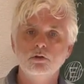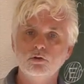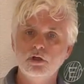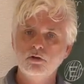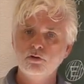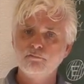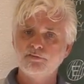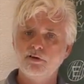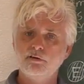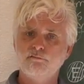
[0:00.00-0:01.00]
You can
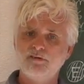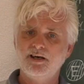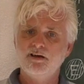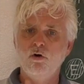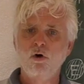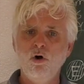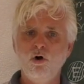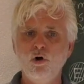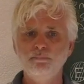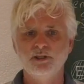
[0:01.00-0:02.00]
unify
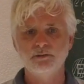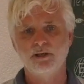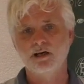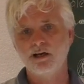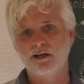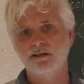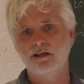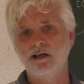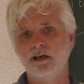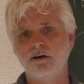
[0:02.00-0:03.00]
all objects by
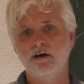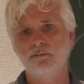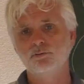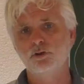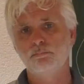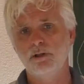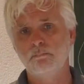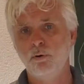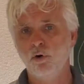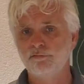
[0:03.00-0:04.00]
declaring them to be
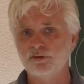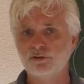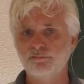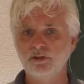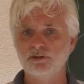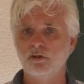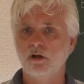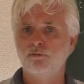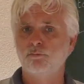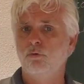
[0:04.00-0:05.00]
perfect spheres and
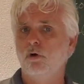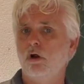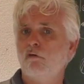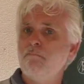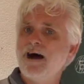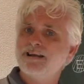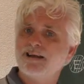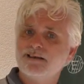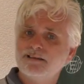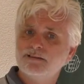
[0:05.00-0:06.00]
then throw a lot of math
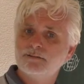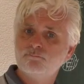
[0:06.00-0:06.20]
at it.